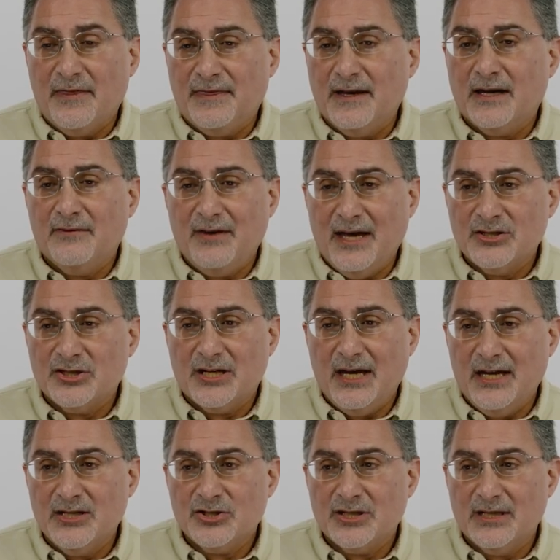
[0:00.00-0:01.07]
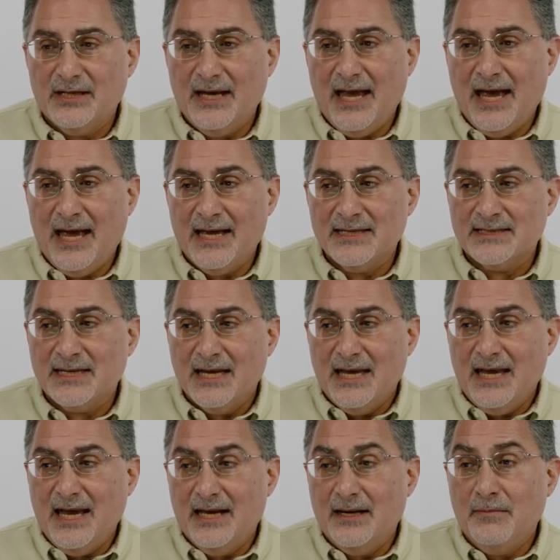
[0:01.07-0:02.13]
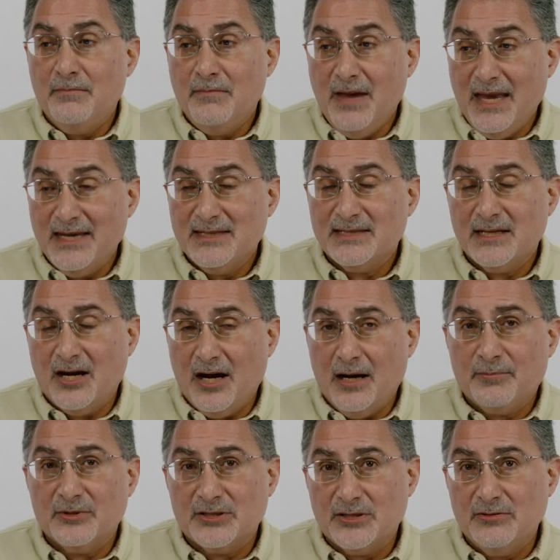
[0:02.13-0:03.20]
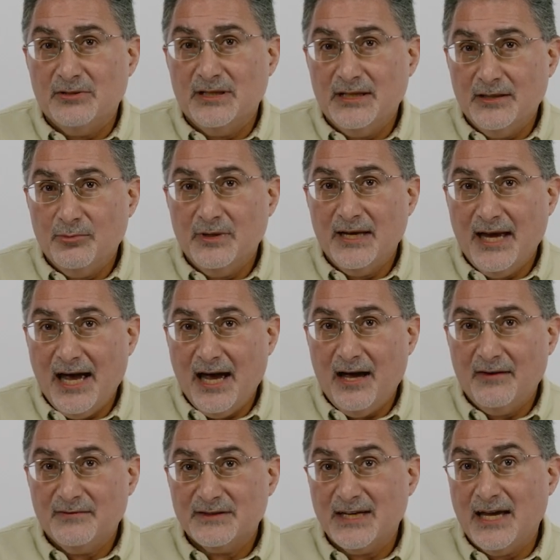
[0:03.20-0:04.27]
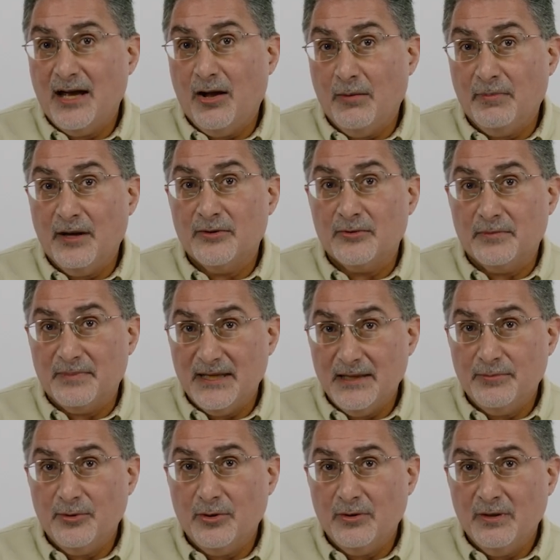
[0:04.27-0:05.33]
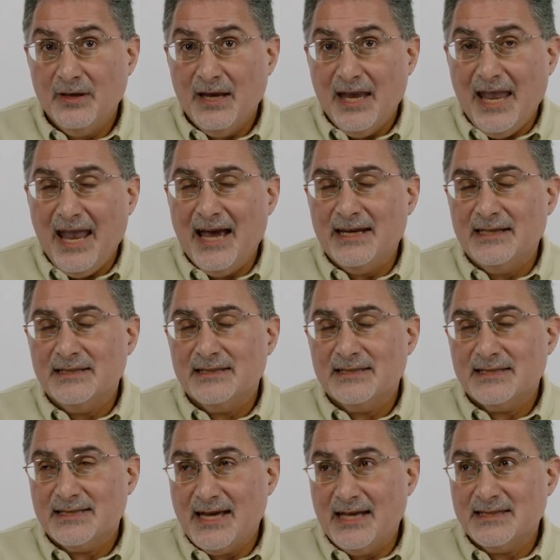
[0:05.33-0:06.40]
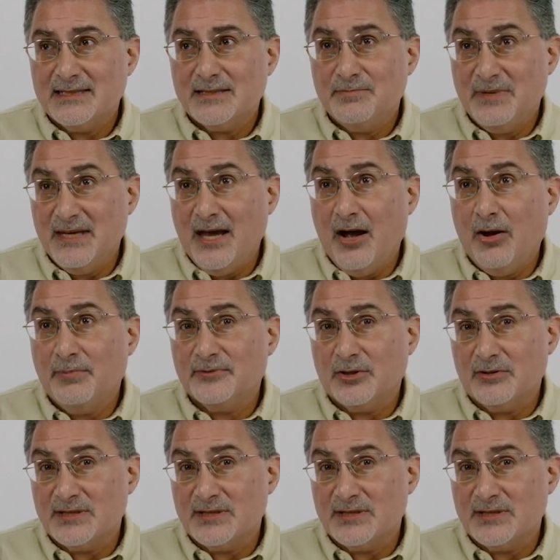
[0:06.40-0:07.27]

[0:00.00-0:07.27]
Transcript: I think of education as an amazing opportunity we have to help other people and, in a sense, be helped